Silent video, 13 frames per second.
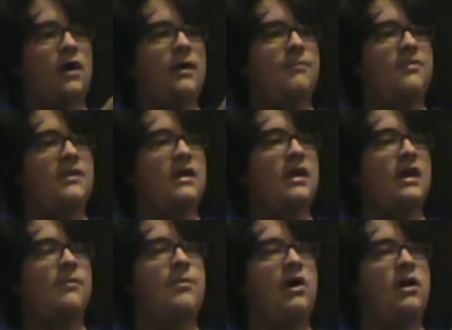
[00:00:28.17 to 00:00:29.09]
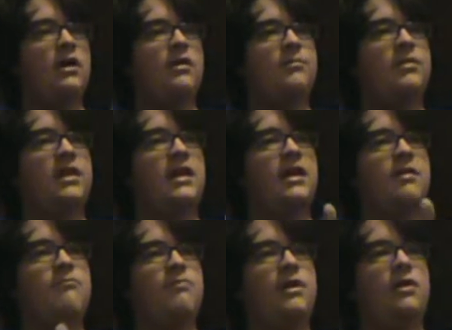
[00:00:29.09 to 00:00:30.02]
I'm thinking about how to plan
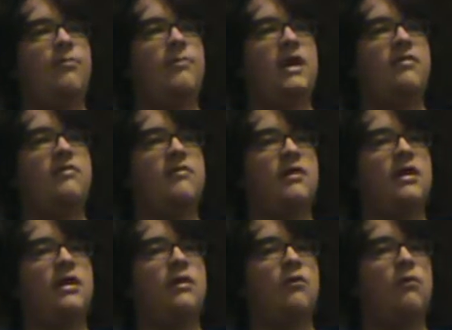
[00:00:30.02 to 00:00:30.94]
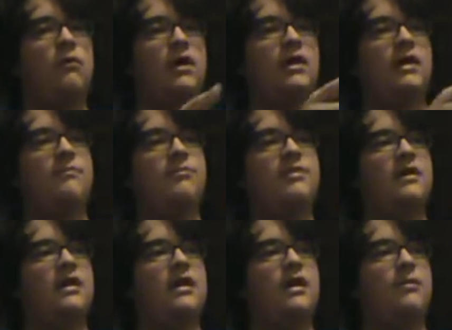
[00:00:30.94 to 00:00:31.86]
and build my city while I'm
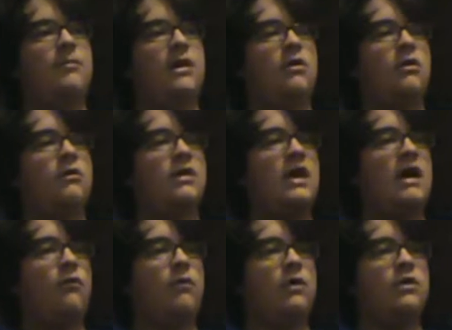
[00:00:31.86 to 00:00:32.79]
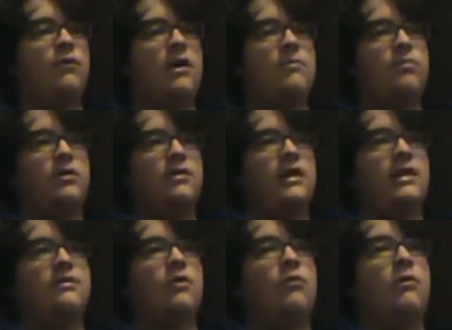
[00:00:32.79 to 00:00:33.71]
thinking about, oh yeah, where do I put
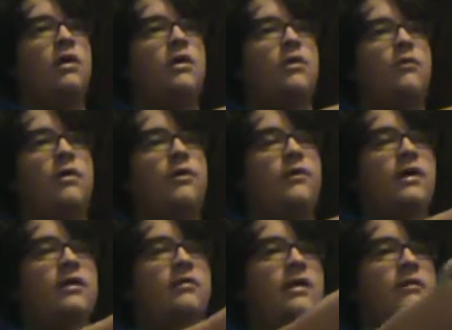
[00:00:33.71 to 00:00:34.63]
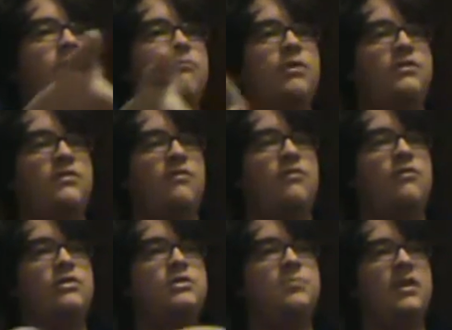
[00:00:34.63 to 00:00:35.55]
like the water? Where do I like put the
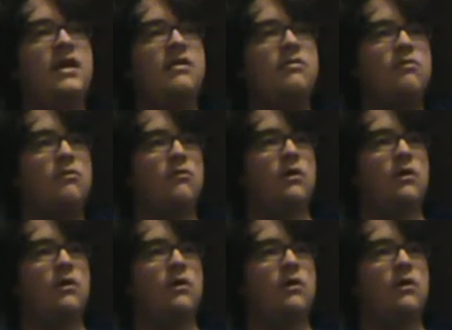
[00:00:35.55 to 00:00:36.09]
sewage plants?